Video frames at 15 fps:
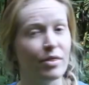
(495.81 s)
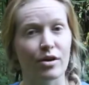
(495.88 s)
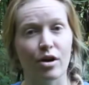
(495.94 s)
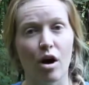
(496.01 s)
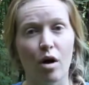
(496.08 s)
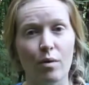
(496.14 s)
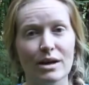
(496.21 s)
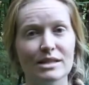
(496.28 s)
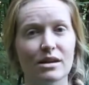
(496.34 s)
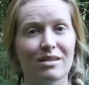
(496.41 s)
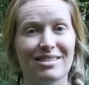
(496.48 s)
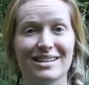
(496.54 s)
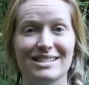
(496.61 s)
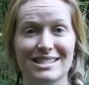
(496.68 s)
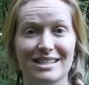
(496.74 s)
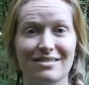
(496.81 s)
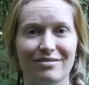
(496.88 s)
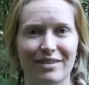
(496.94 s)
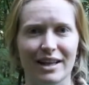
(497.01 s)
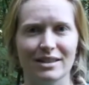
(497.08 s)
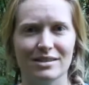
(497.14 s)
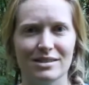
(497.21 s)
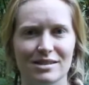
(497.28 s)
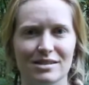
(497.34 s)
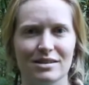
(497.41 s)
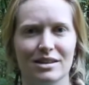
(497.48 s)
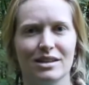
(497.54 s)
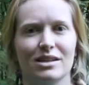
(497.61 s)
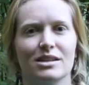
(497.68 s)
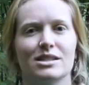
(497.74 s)
They're always on the defense.
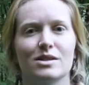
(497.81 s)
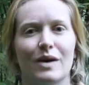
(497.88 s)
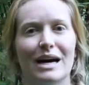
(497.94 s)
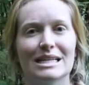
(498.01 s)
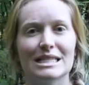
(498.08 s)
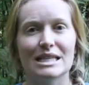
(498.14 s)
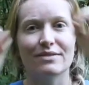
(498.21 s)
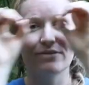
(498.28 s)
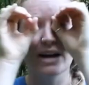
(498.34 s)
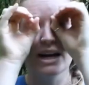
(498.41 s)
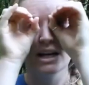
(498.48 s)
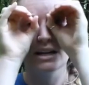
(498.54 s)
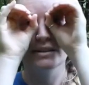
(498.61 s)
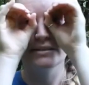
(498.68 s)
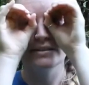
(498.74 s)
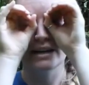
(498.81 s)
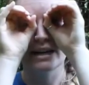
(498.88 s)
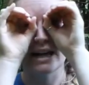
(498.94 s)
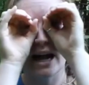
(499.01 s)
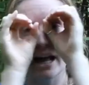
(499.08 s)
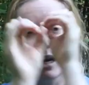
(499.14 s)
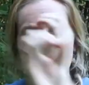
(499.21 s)
So eyes in the front, ready to hunt.